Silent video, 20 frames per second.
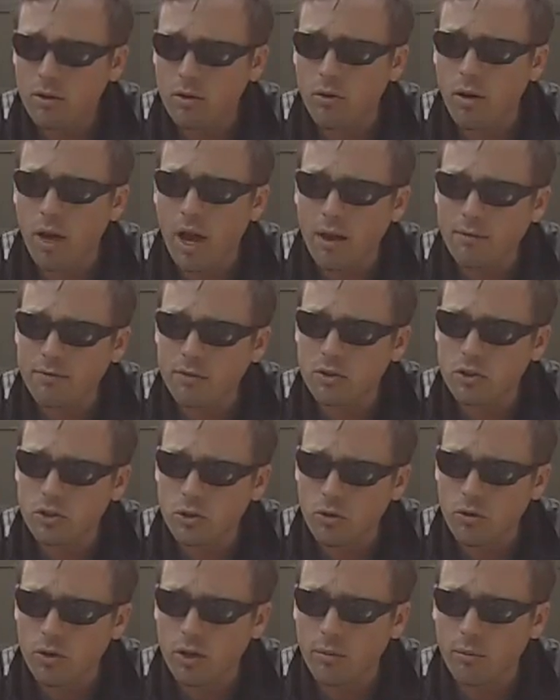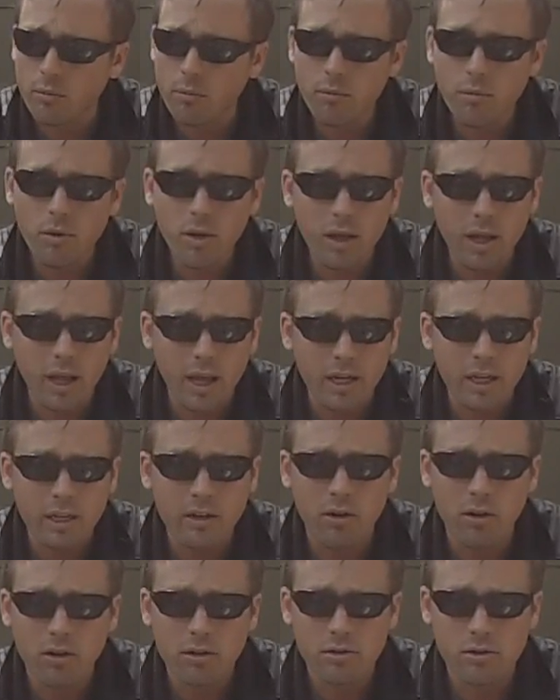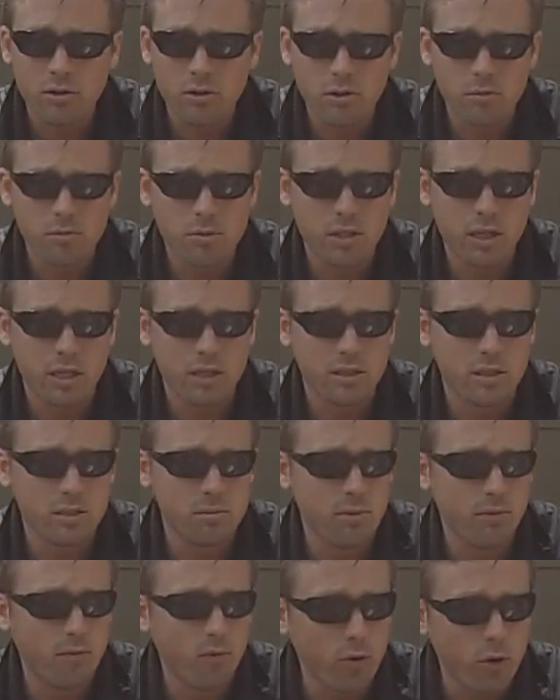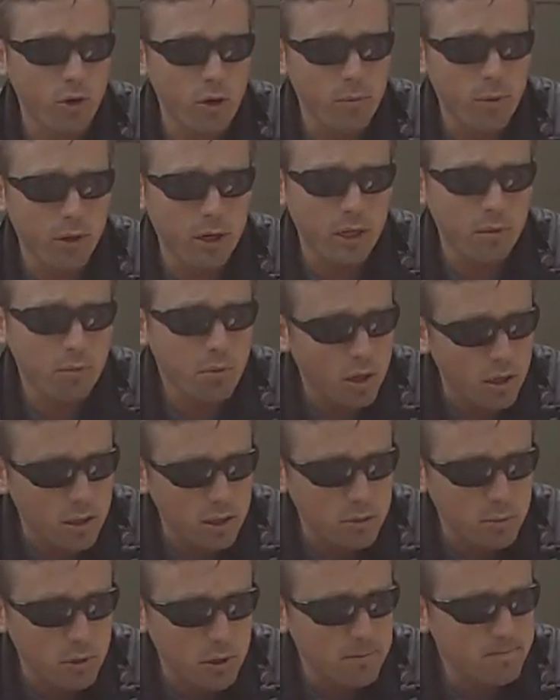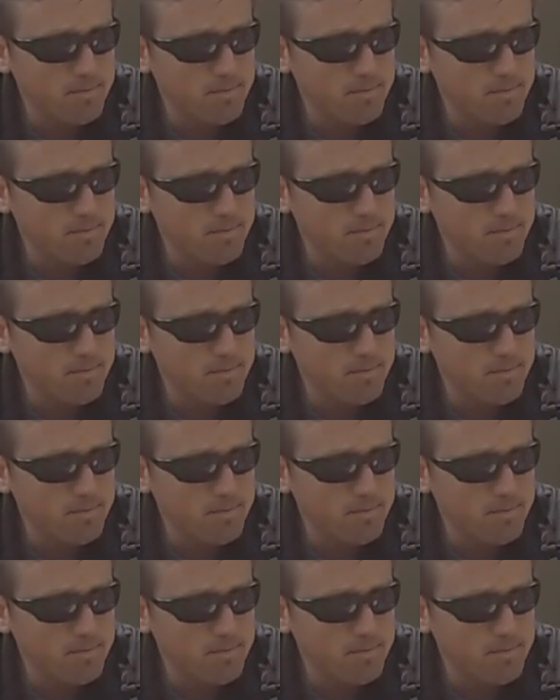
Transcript: You have to show them any and all circumstances before you bring in punishment.